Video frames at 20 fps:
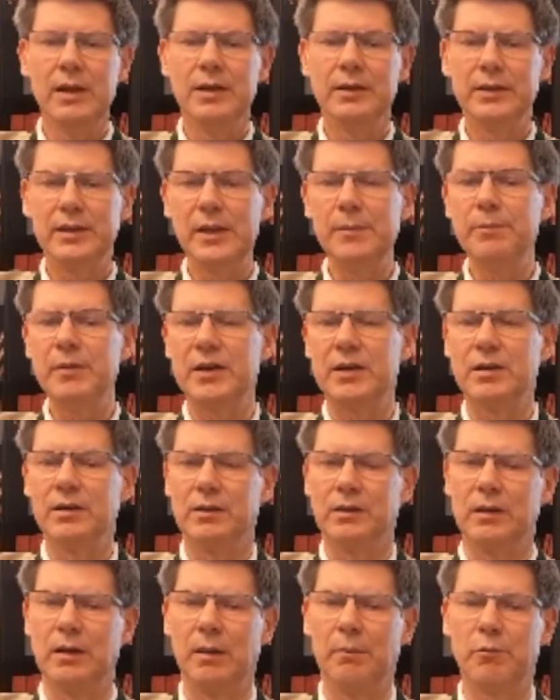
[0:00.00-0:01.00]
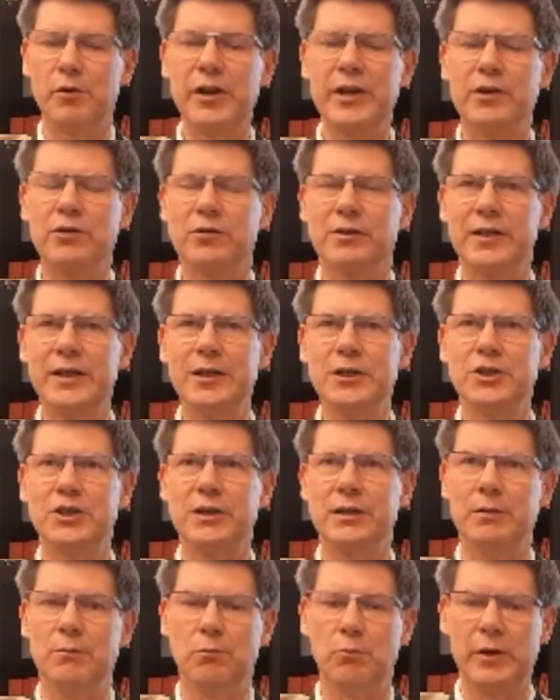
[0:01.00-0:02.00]
typical
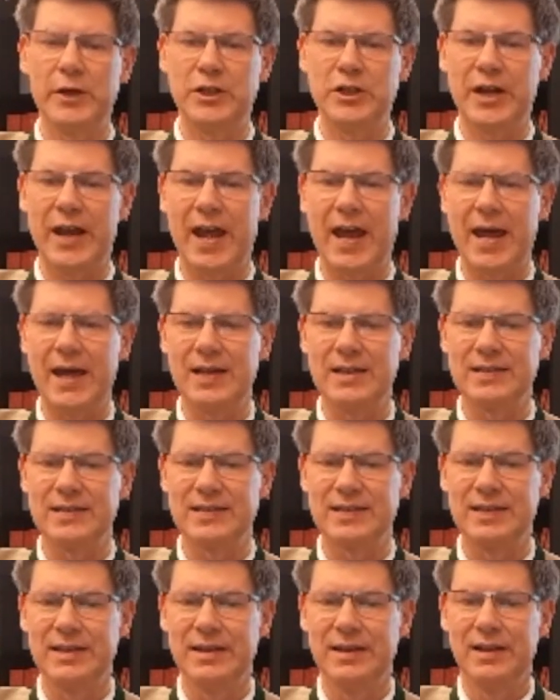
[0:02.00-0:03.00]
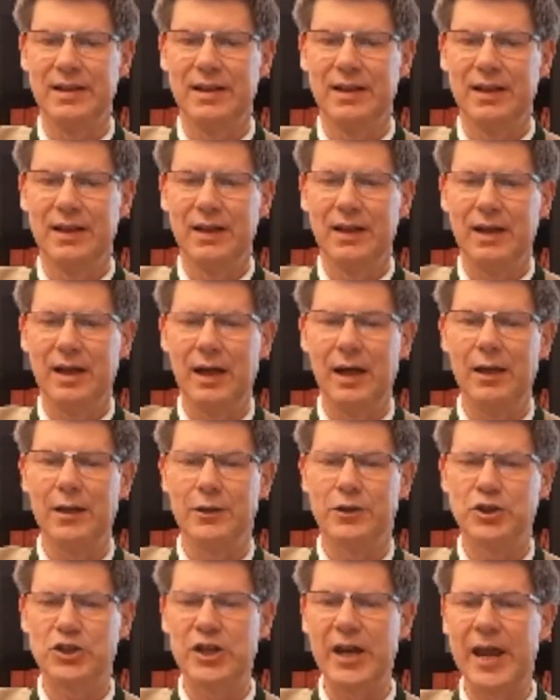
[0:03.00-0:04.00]
precondition which has
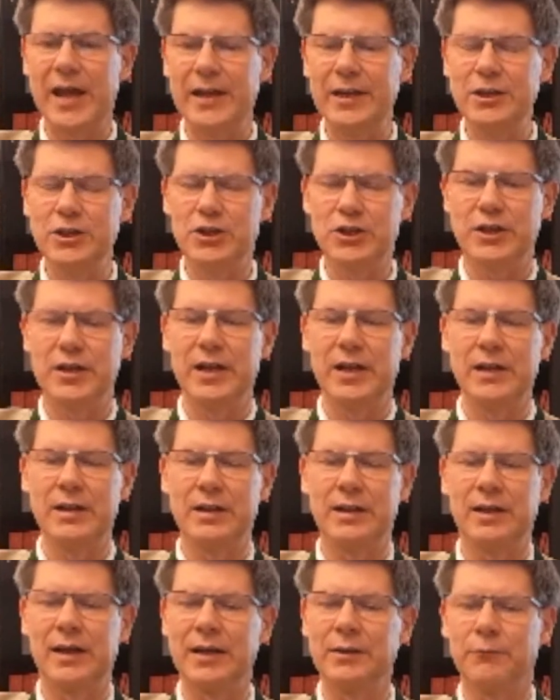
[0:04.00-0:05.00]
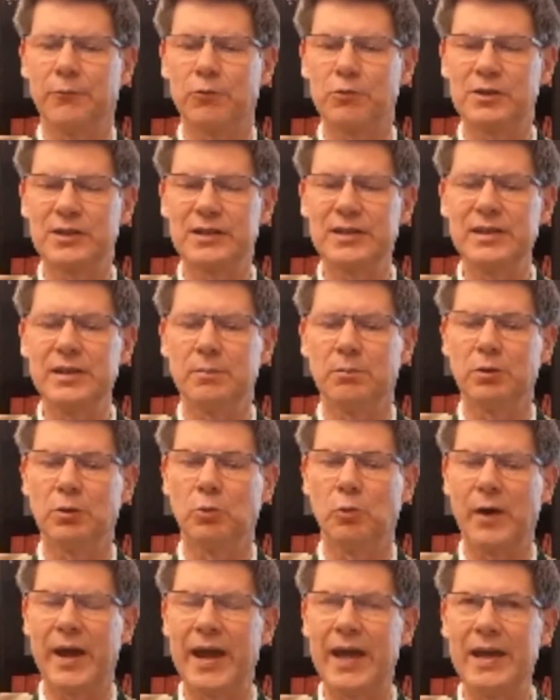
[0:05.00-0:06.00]
changed in an unforeseeable
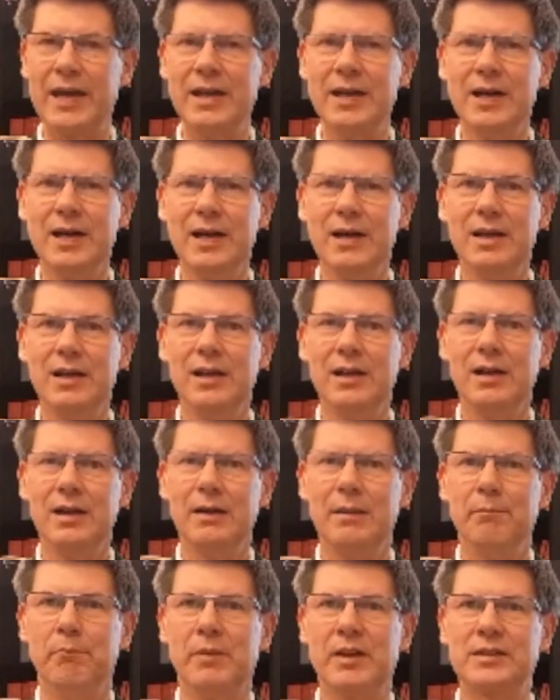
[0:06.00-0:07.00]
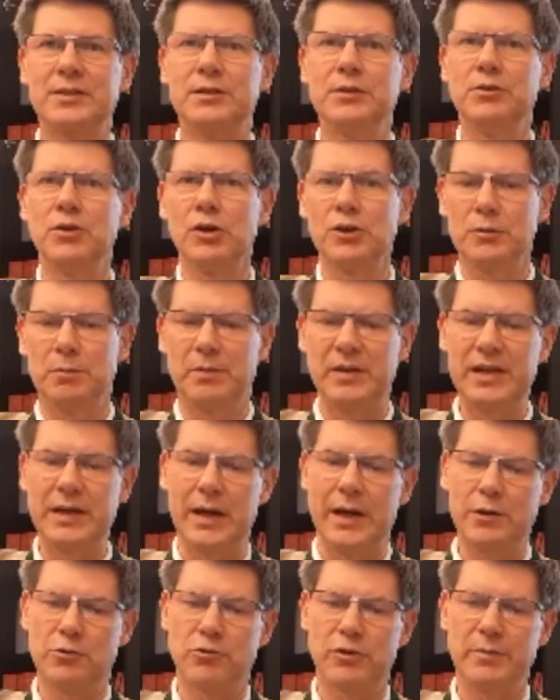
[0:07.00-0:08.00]
way must not be
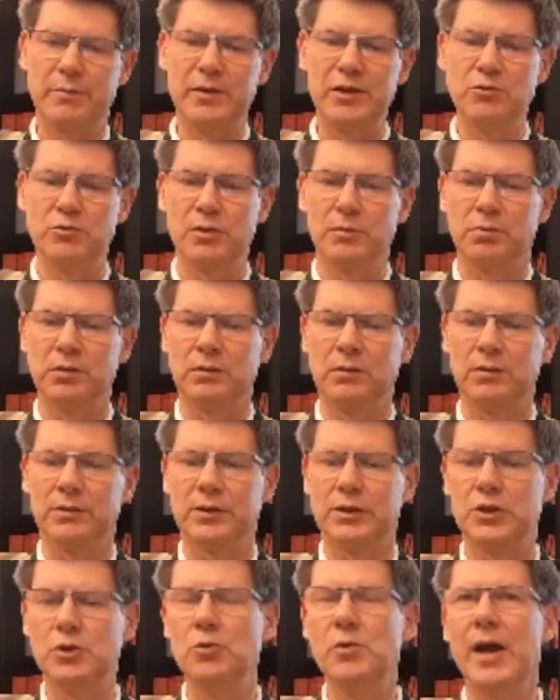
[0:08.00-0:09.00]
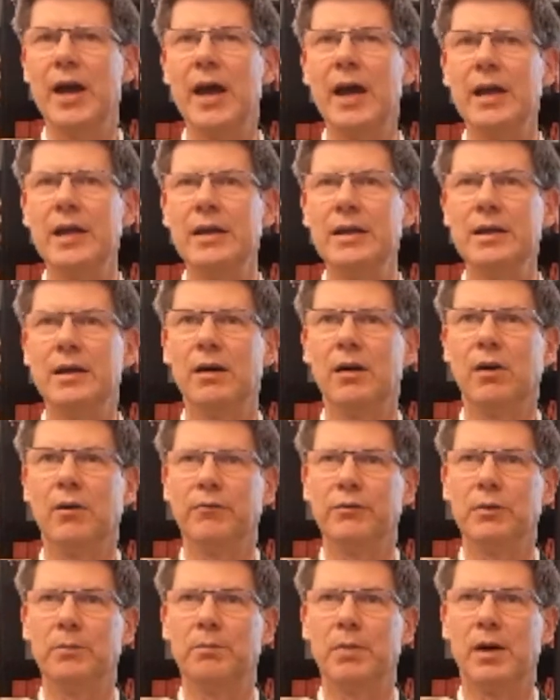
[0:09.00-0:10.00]
attributable to any
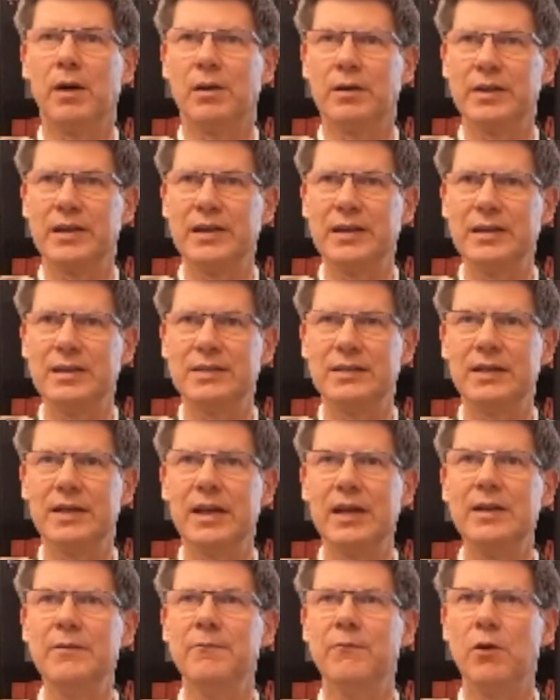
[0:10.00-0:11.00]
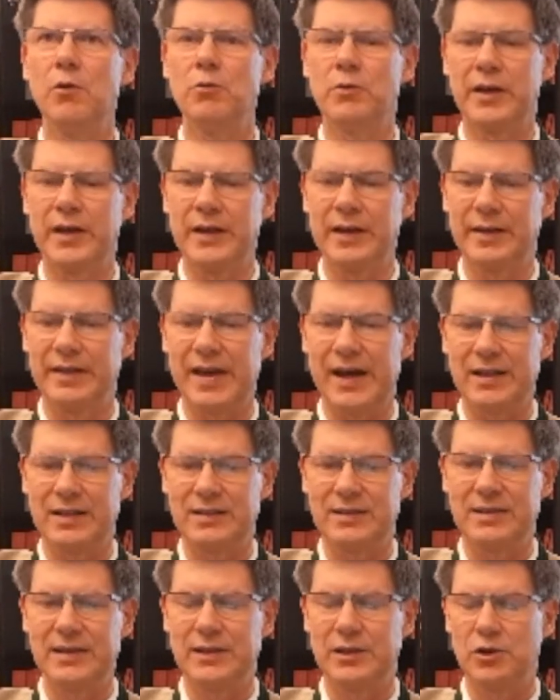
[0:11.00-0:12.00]
of the parties invoking that
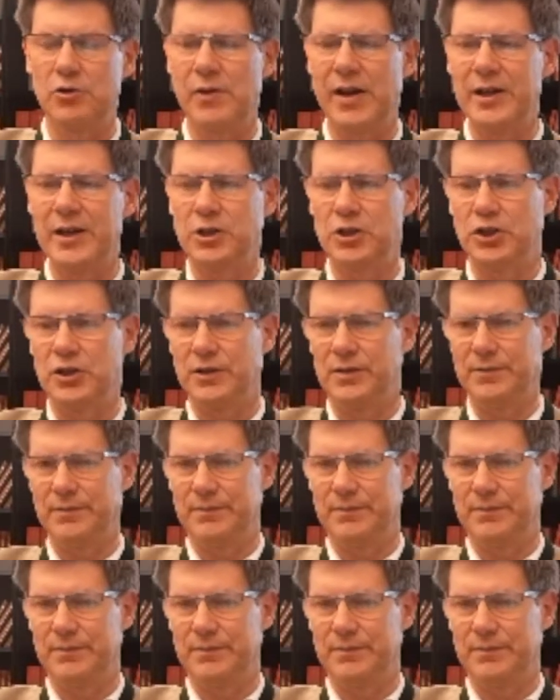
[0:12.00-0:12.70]
situation.